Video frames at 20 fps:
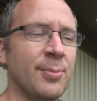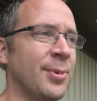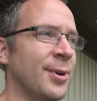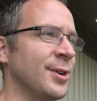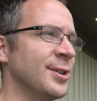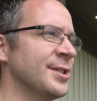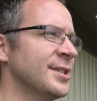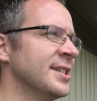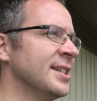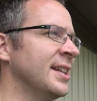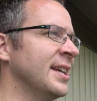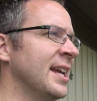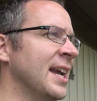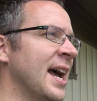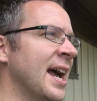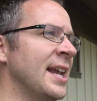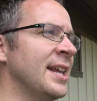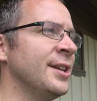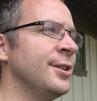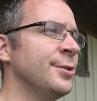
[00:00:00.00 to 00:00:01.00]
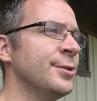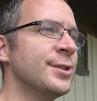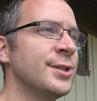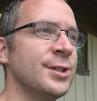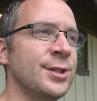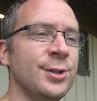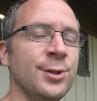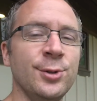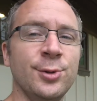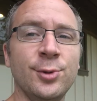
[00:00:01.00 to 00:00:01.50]
personally, I
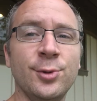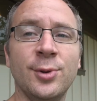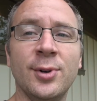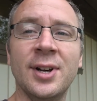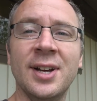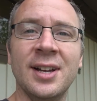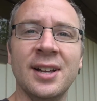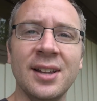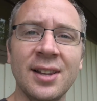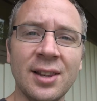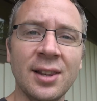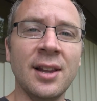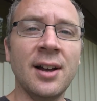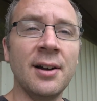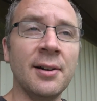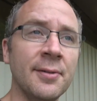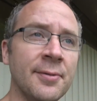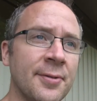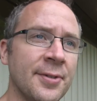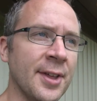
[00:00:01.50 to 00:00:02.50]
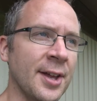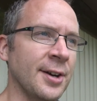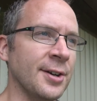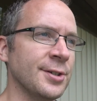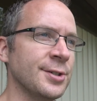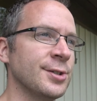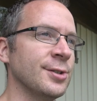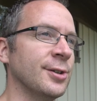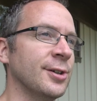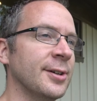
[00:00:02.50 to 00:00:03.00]
used to love
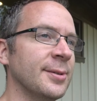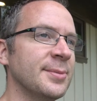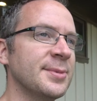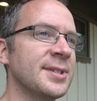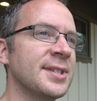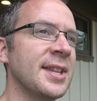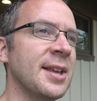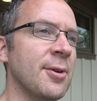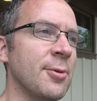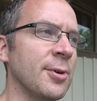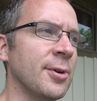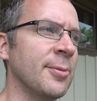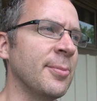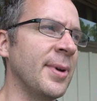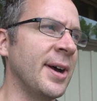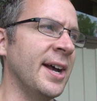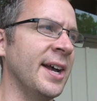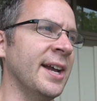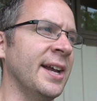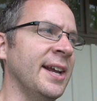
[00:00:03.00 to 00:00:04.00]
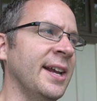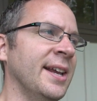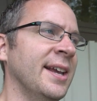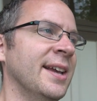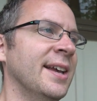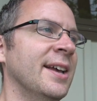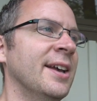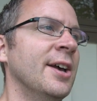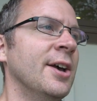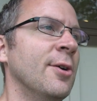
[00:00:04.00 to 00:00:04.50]
thunderstorms. They were my
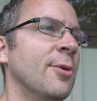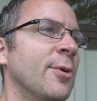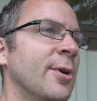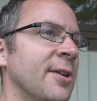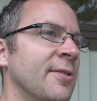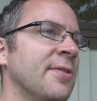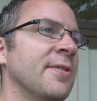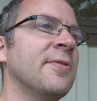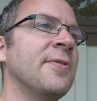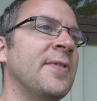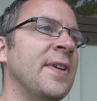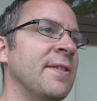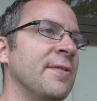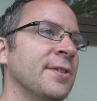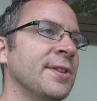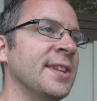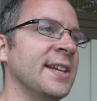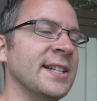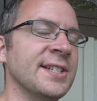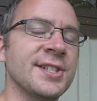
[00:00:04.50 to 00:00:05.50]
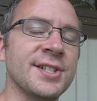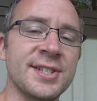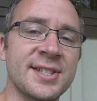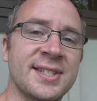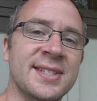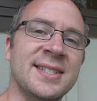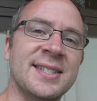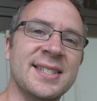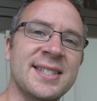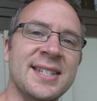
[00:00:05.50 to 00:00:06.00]
one of the favorite things.
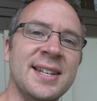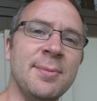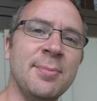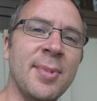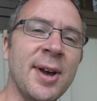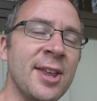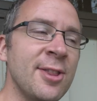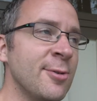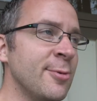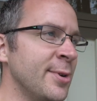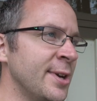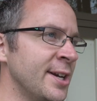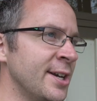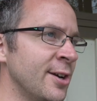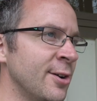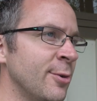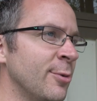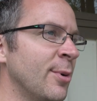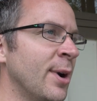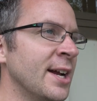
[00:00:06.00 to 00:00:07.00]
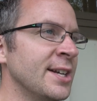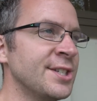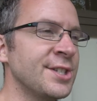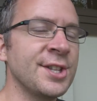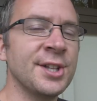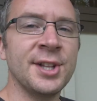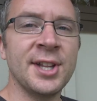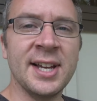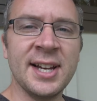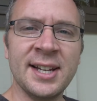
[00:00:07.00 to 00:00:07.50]
Just sit by the window, watch
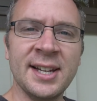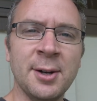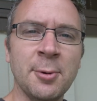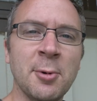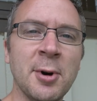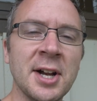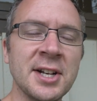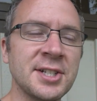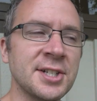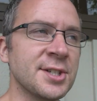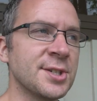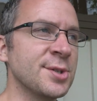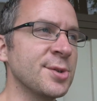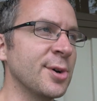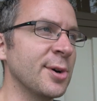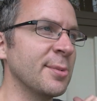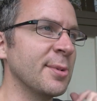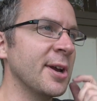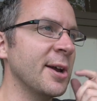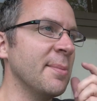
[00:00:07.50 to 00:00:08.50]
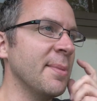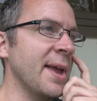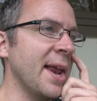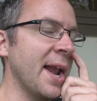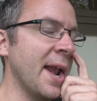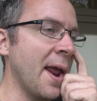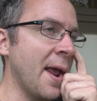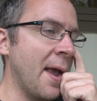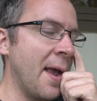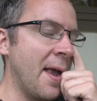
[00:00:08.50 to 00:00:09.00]
the lightning, watch a storm come
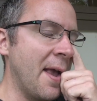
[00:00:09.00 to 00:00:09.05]
in.